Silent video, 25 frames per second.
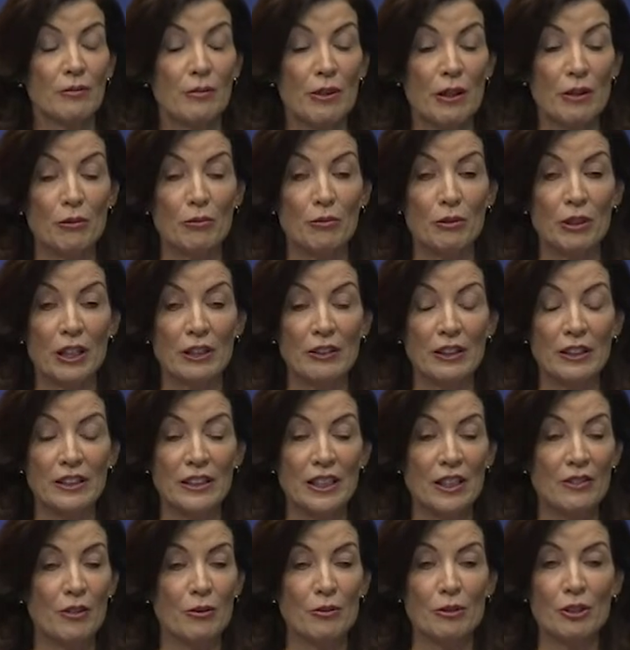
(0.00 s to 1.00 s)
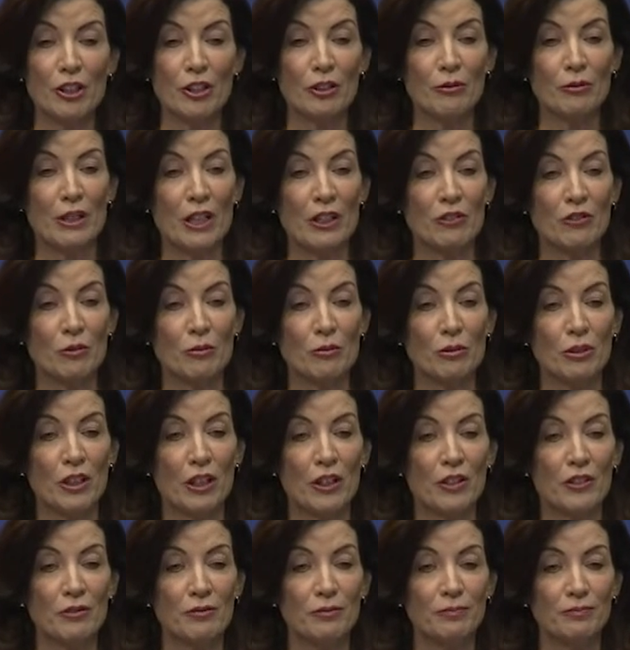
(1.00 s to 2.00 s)
Mayor Brown, let's give him another round of
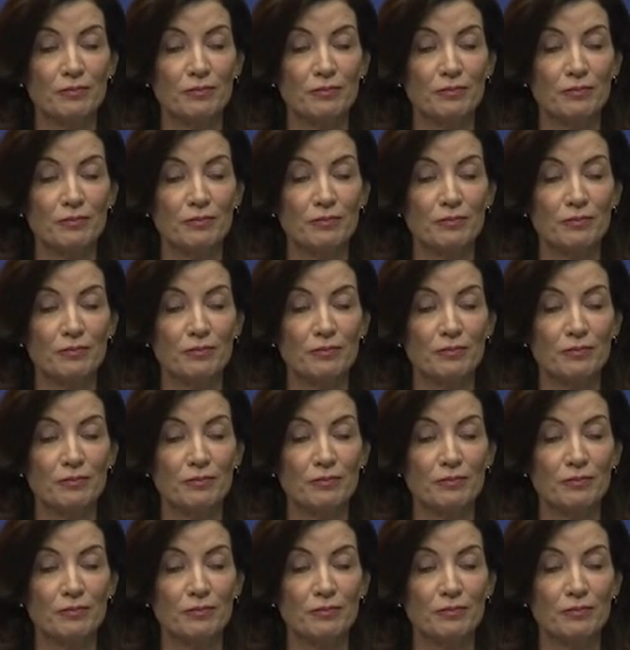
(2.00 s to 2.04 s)
applause.